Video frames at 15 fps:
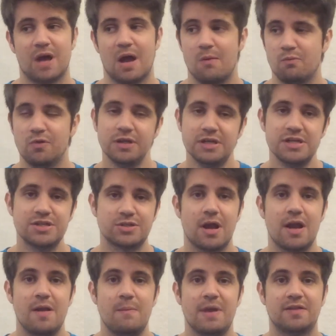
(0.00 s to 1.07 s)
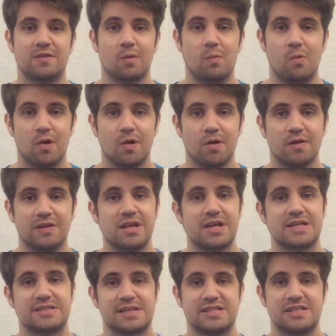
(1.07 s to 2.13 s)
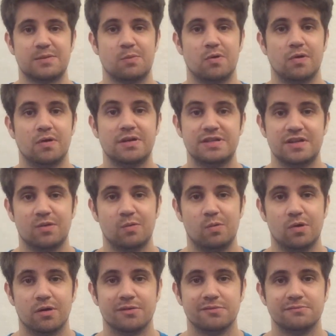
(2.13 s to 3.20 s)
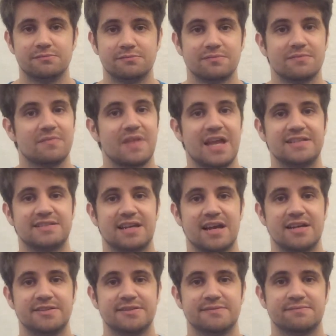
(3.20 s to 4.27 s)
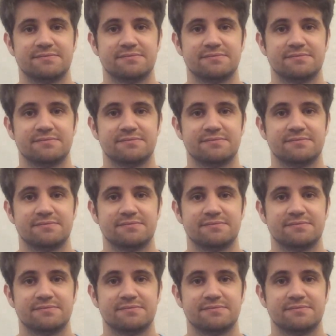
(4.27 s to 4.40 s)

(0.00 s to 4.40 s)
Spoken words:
I'm really just trying to make the world accessible to the world. Thanks, guys.